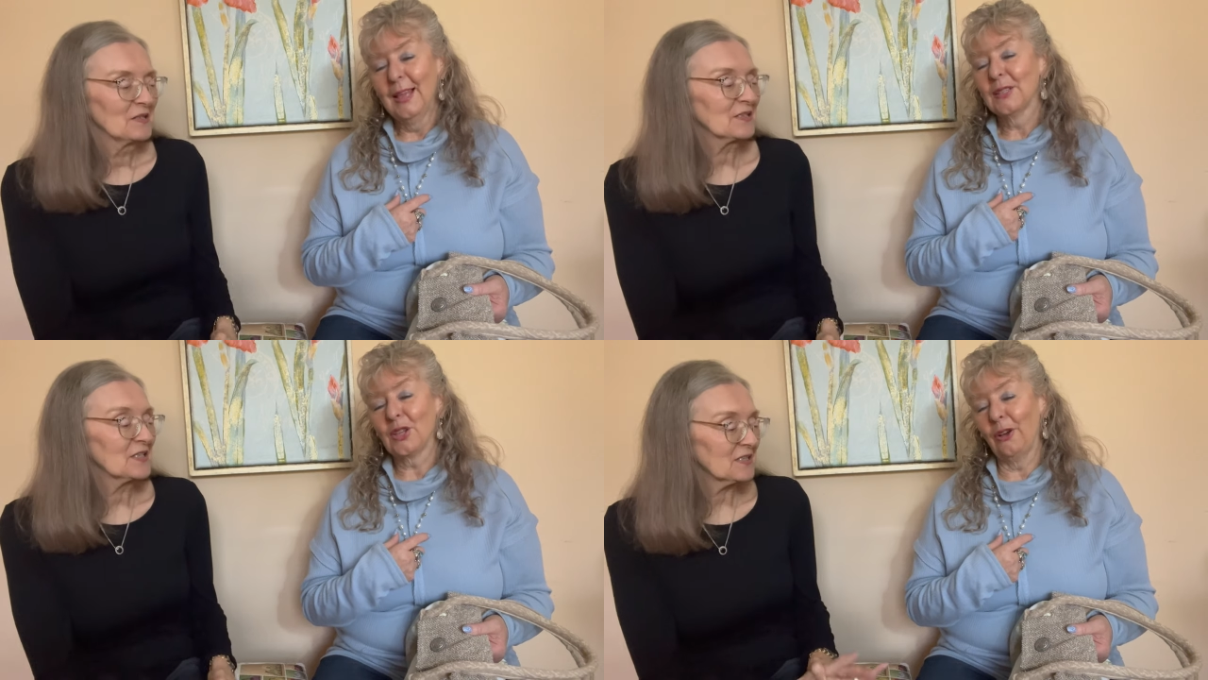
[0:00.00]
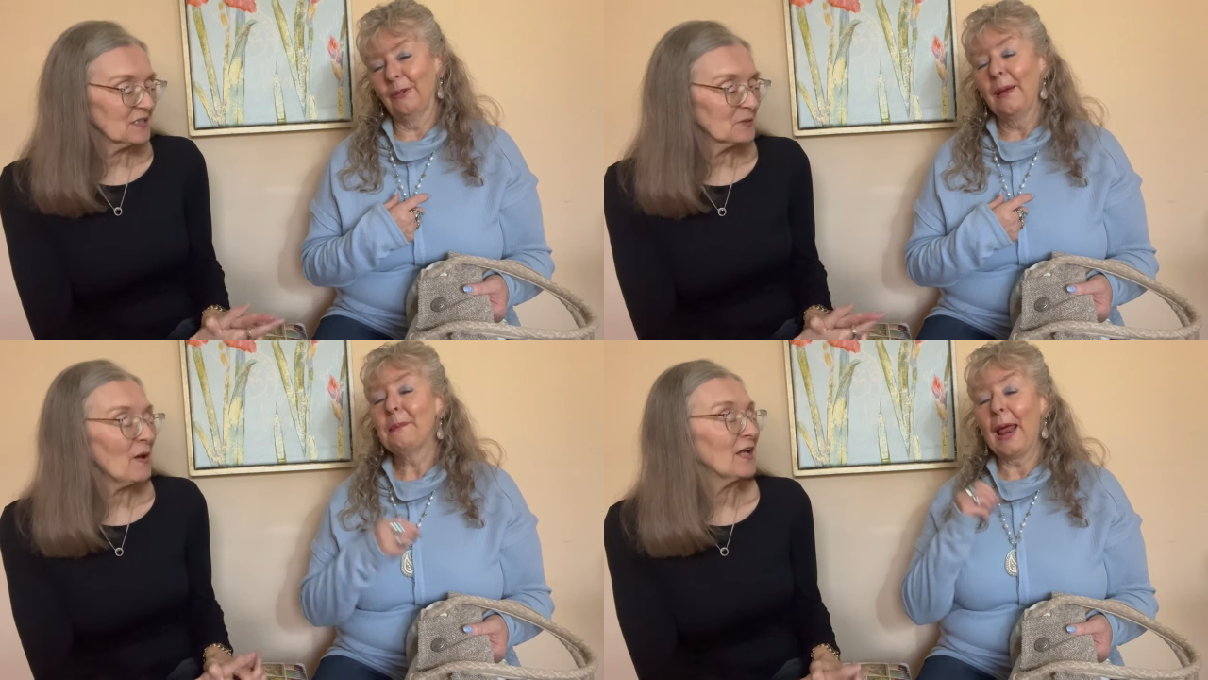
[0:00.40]
Speaker 1: So this is
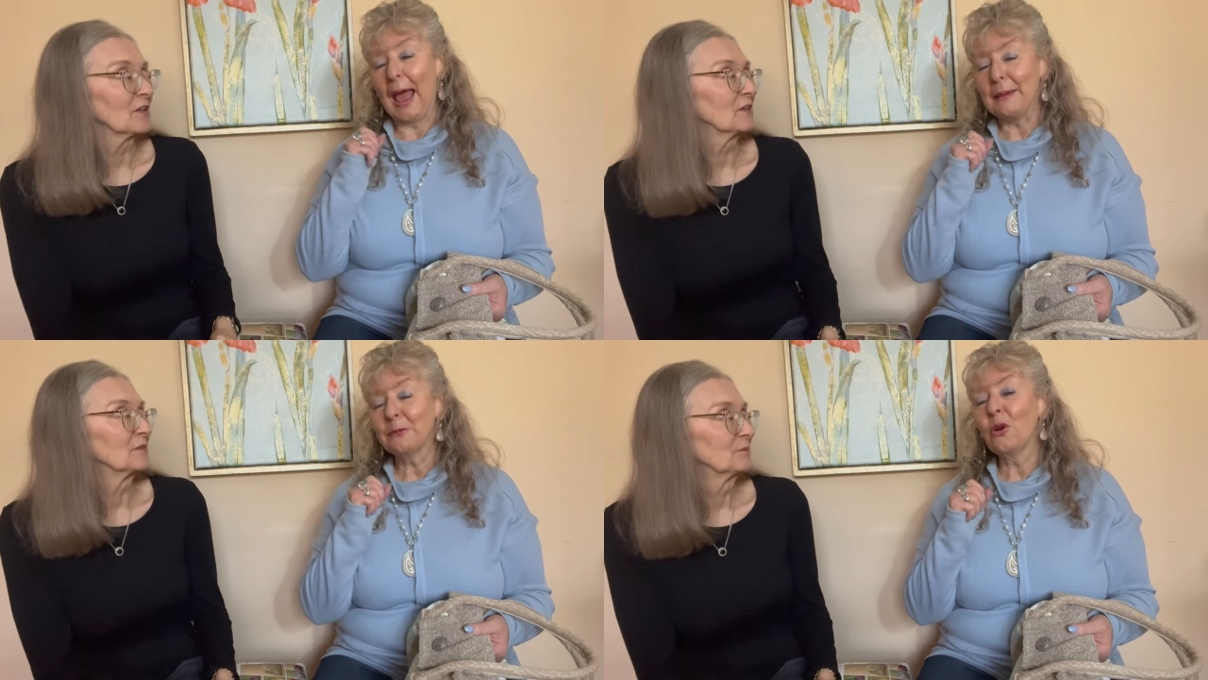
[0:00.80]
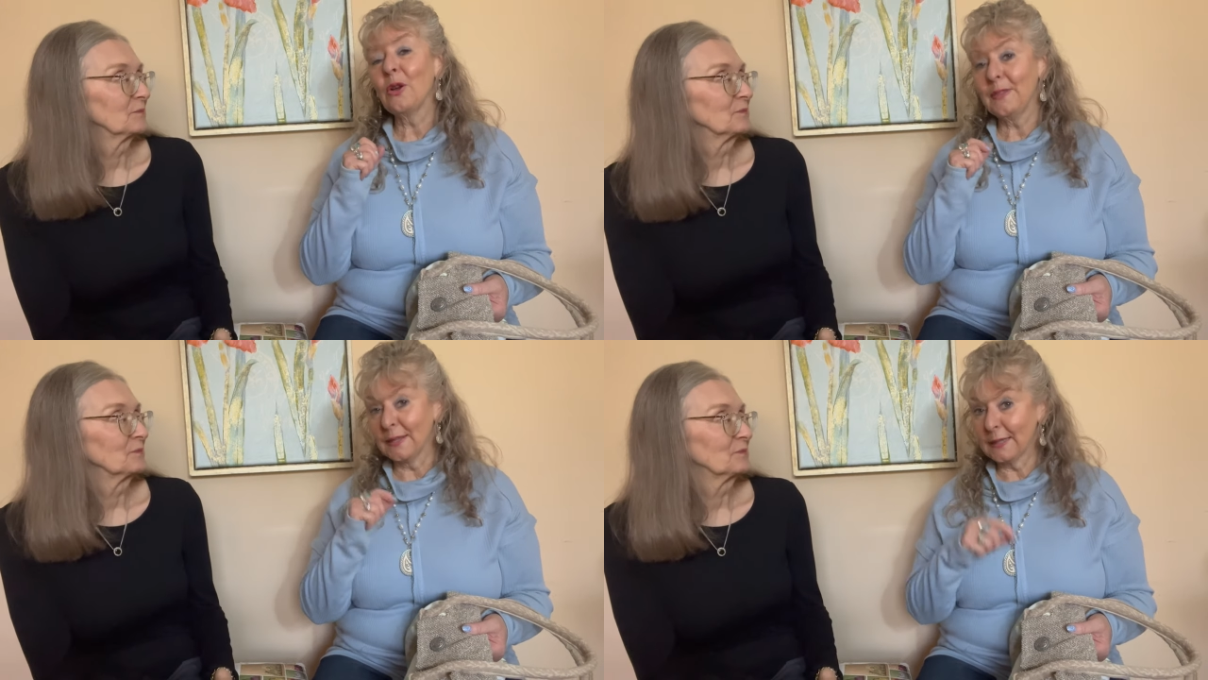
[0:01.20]
better. I'm going,
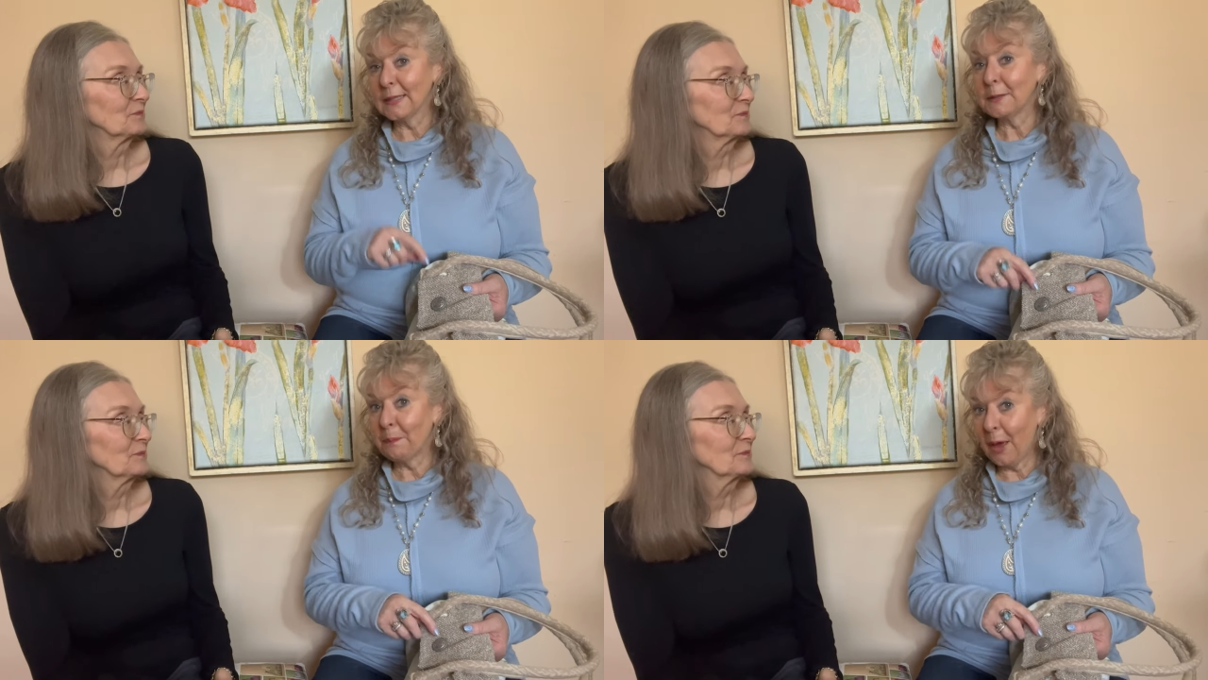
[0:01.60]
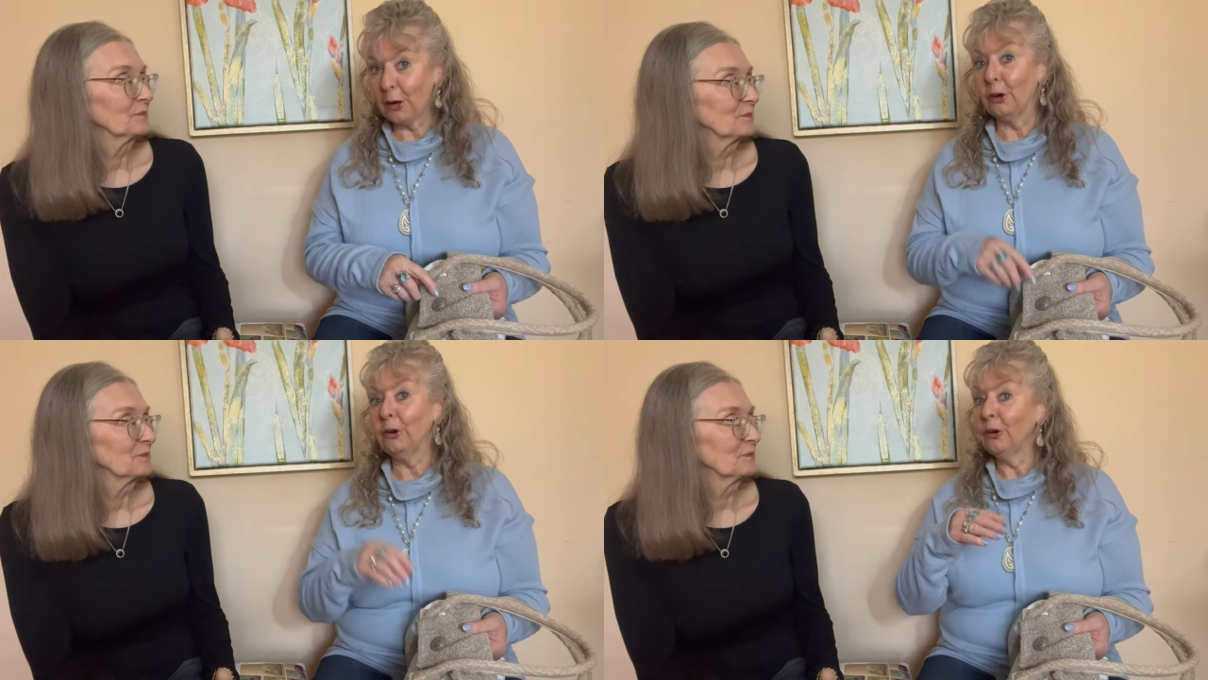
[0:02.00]
this one's
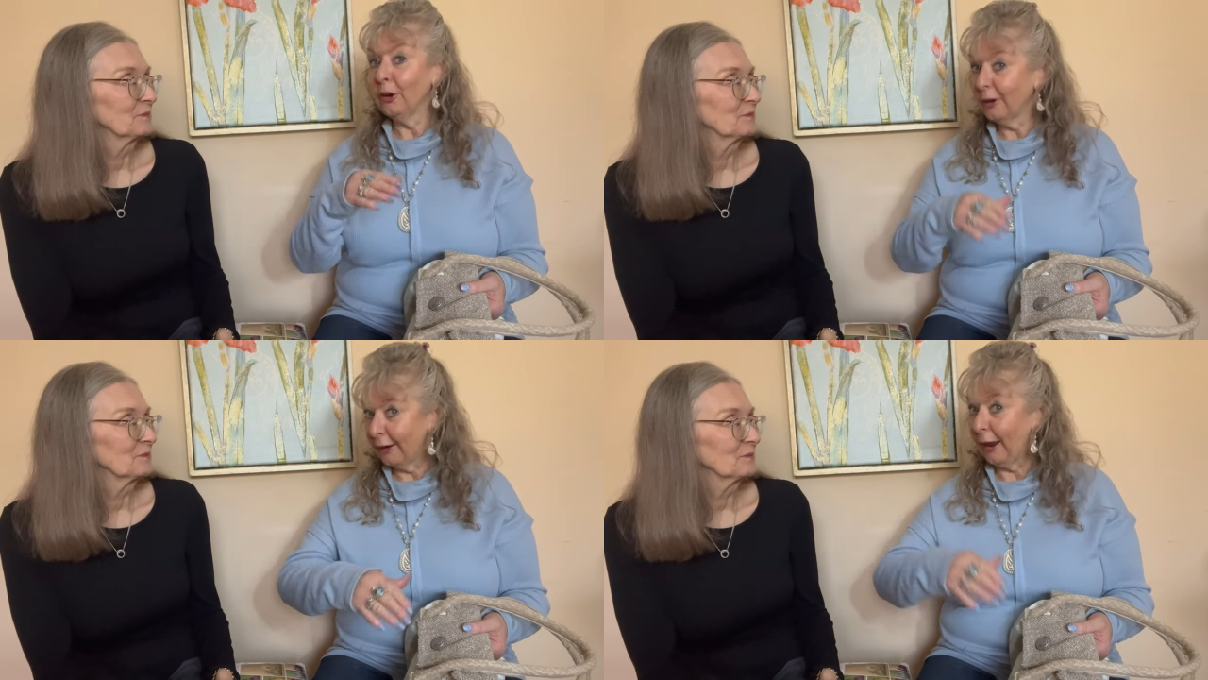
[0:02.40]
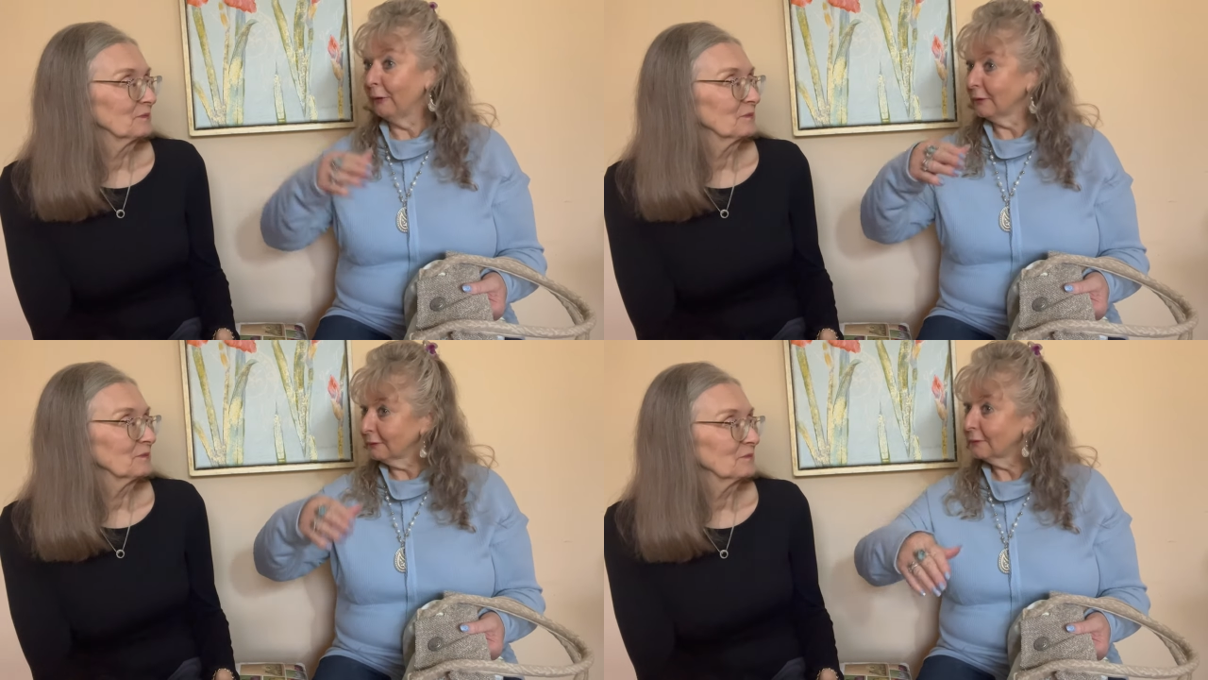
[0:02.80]
better, you
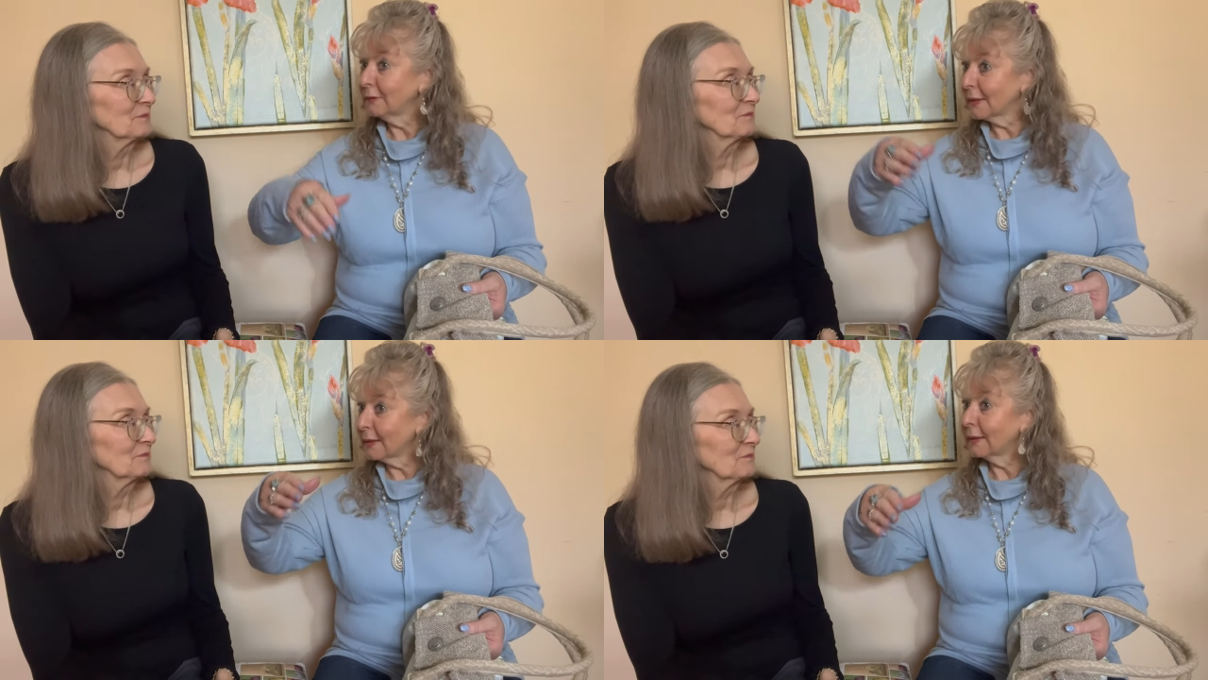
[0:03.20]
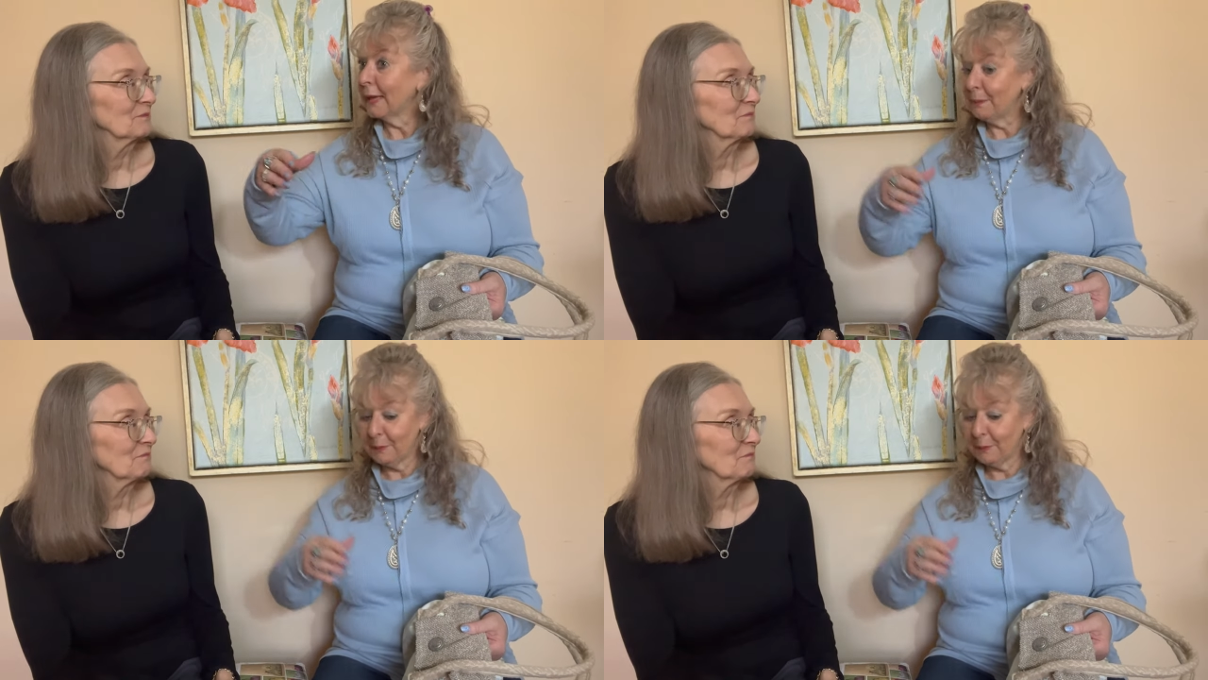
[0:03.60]
know, just keep